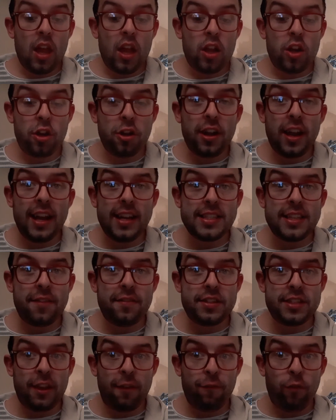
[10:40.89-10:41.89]
Look at
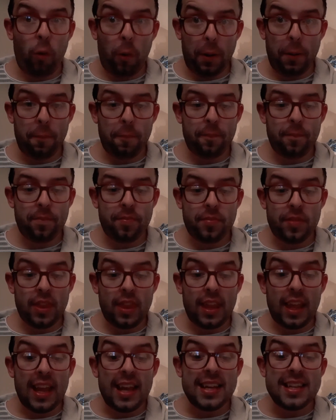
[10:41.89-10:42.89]
activity 4.
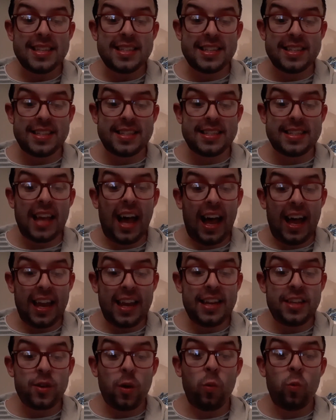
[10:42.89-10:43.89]

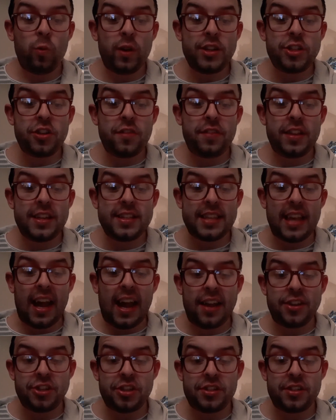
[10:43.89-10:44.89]
Decide which of these
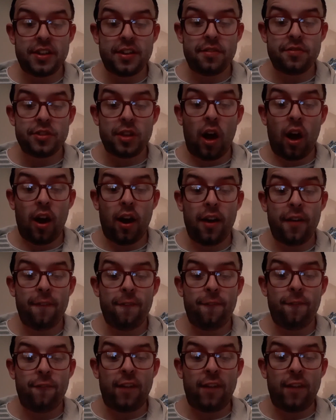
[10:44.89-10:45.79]
adjectives are